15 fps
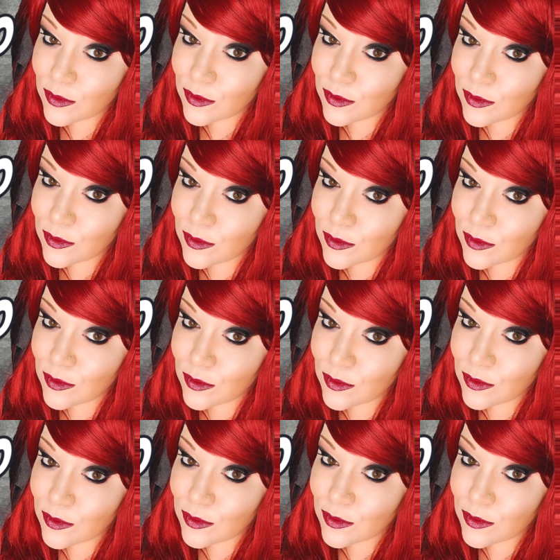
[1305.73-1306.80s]
Mr.
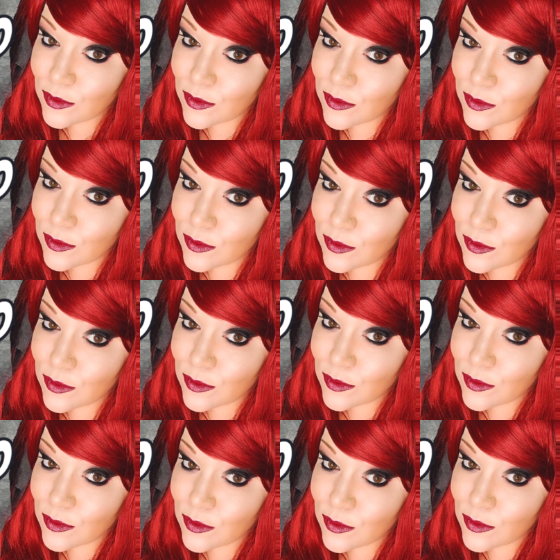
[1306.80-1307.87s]
Dao said,
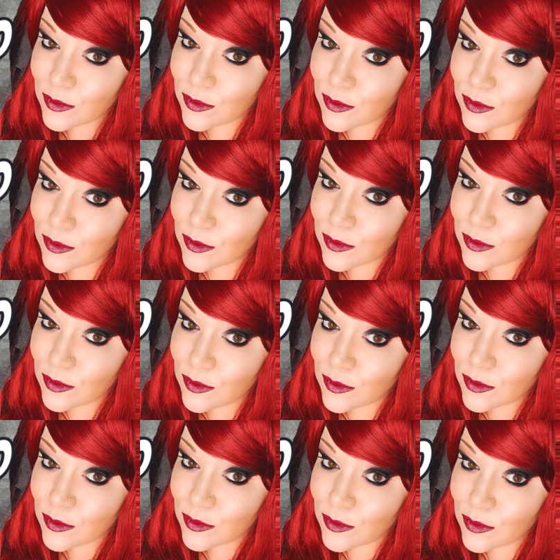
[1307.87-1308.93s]
and here
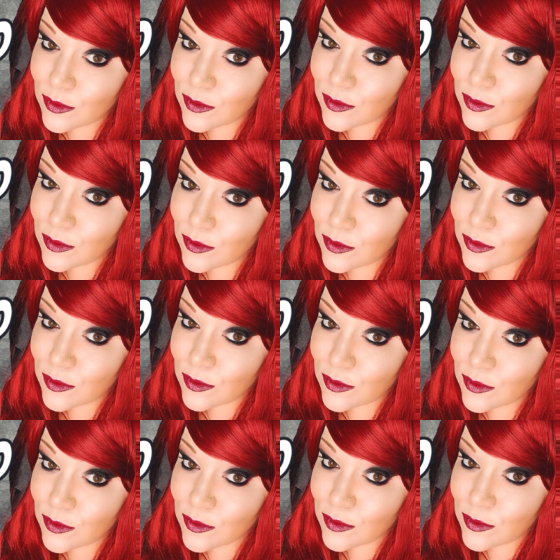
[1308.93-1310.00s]
you are.
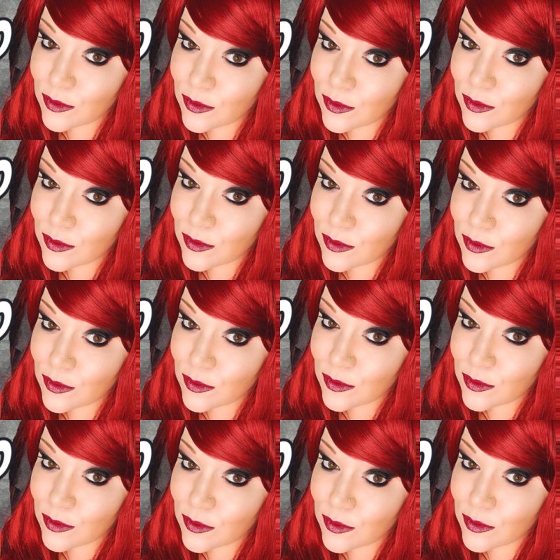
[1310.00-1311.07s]
The
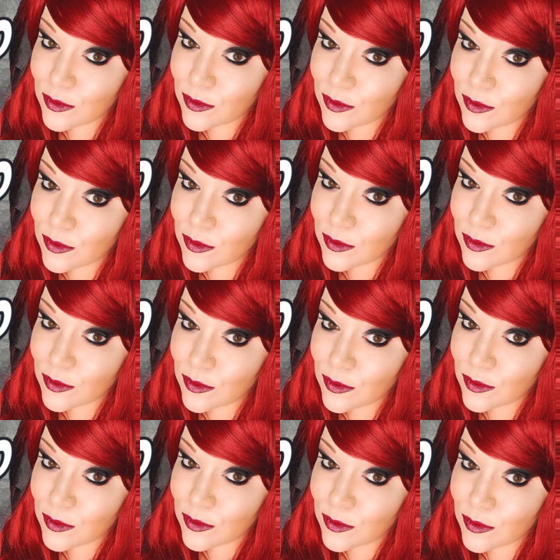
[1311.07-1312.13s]
afterlife.
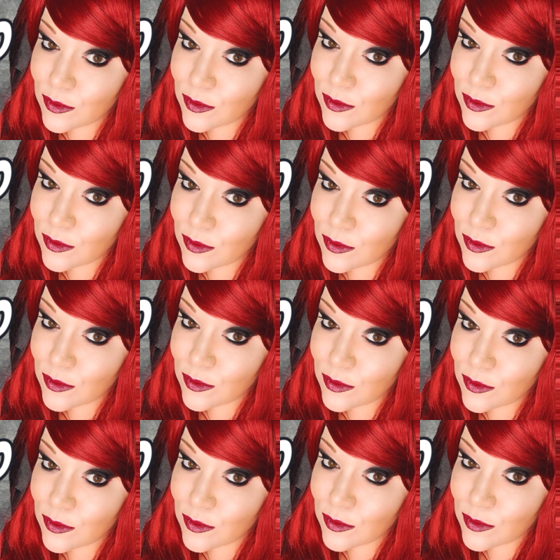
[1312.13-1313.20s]
Yes.
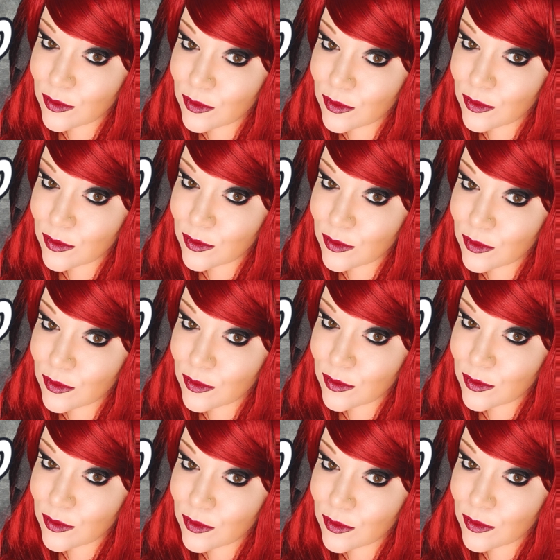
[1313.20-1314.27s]
So
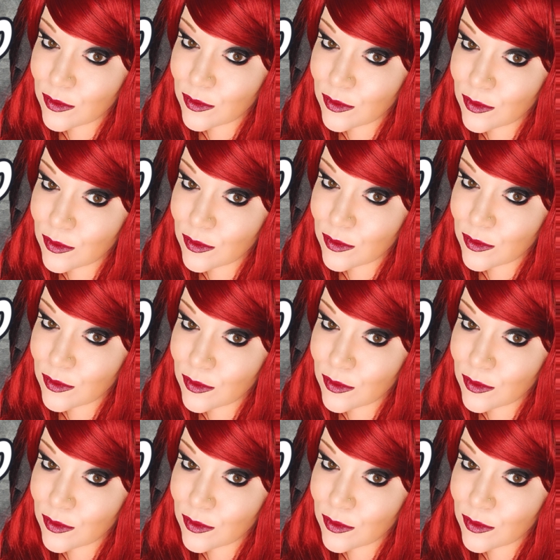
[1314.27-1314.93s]
I'm dead?